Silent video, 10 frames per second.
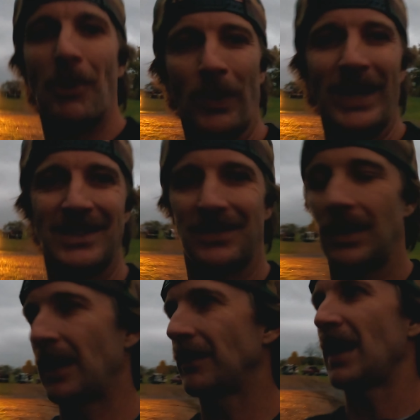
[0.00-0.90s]
I'm a race.
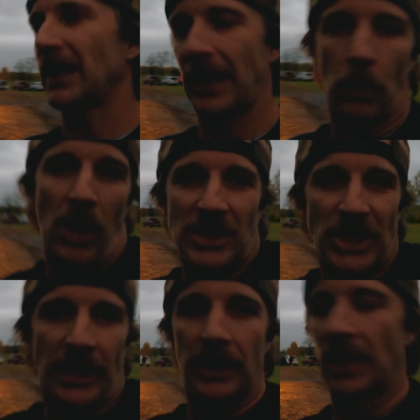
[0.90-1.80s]
I, I like
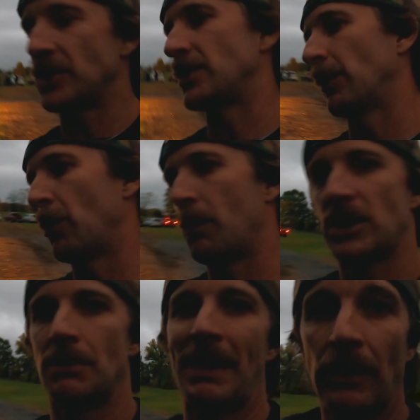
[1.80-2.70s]
watching it. I just don't know
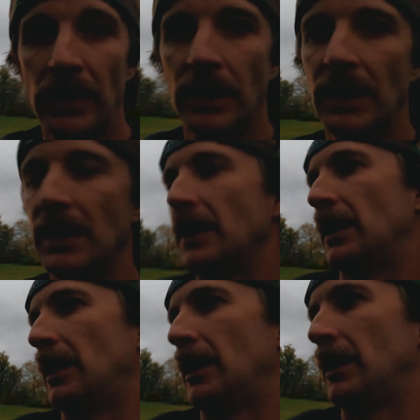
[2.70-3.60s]
much about it.
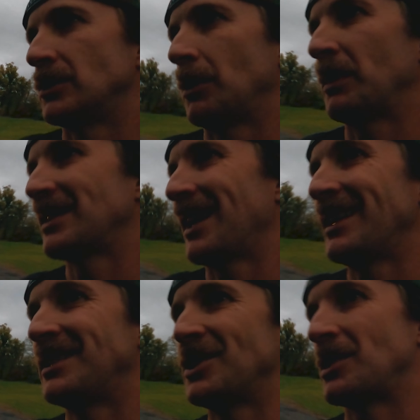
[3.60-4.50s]
Uh, so I'm
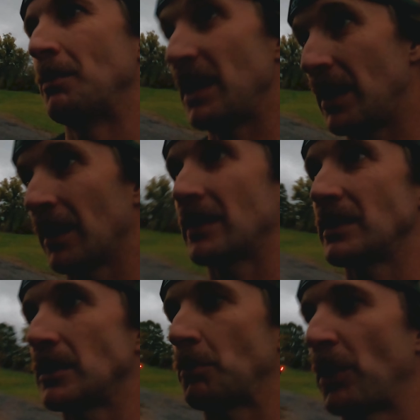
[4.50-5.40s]
excited just to be here
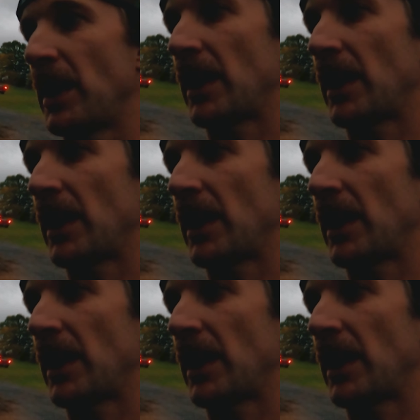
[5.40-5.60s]
because it's a pretty